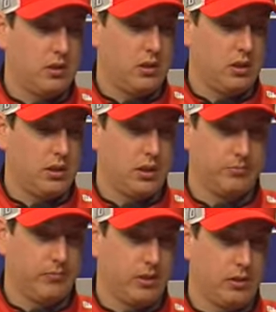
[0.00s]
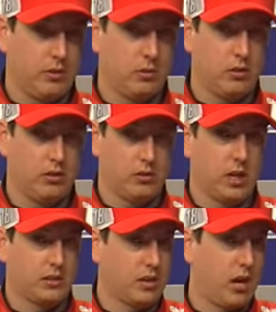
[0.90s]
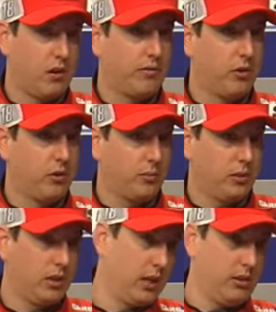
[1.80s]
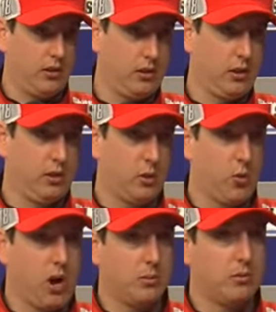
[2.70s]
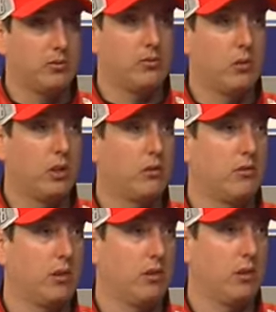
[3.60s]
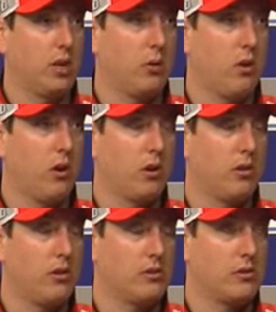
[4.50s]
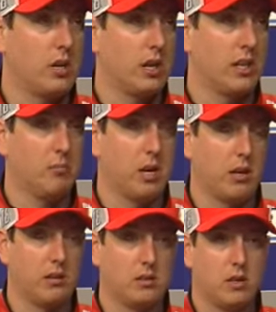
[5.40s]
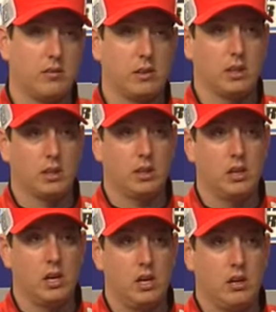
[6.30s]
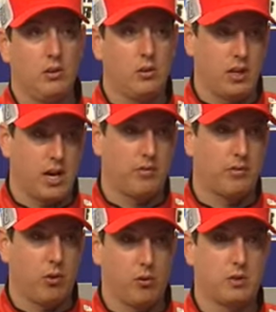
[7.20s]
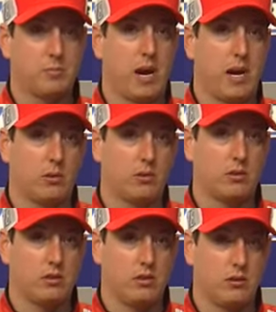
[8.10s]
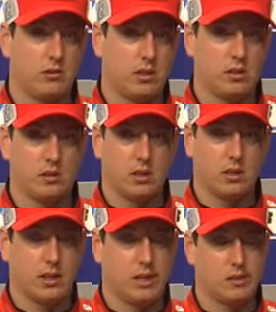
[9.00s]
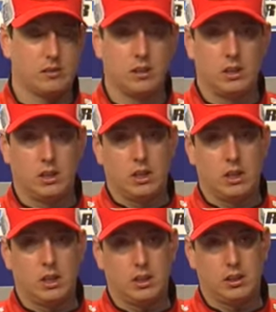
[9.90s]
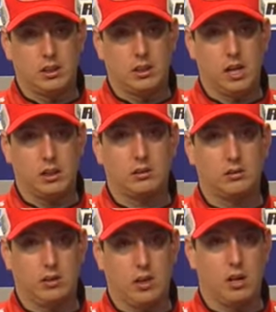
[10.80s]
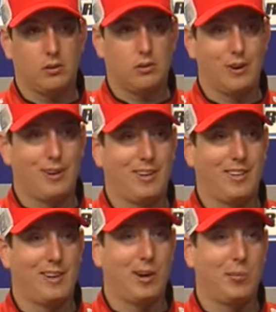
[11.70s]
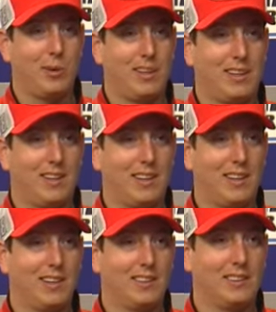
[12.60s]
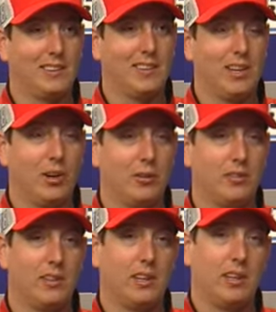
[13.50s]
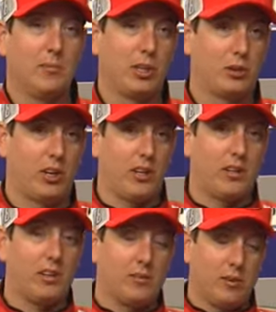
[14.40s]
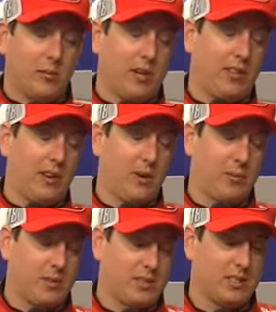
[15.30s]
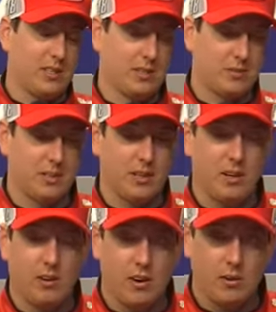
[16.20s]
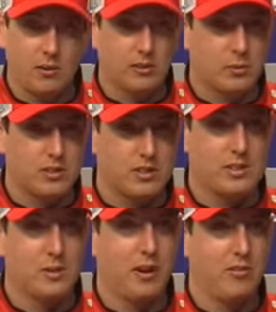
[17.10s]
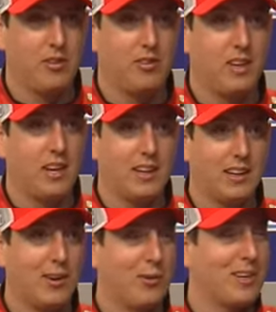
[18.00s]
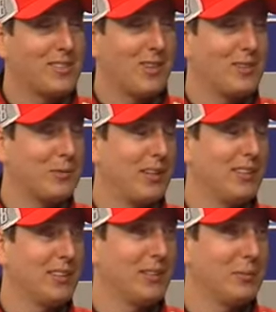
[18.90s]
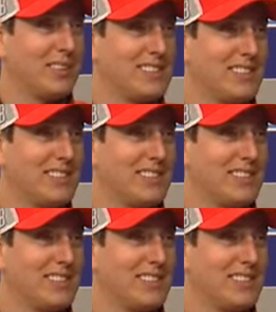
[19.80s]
I don't even know. They're like styrofoam, and they, you know, they wobble for you. So you got to walk on those and try to keep balance and everything, and doing that forwards, backwards, you know, things like that. So a lot goes on into therapy. And, you know, my trainer or my therapist, he tells me, you know, oh, we're seeing some effort today, you know, when I start sweating a little bit.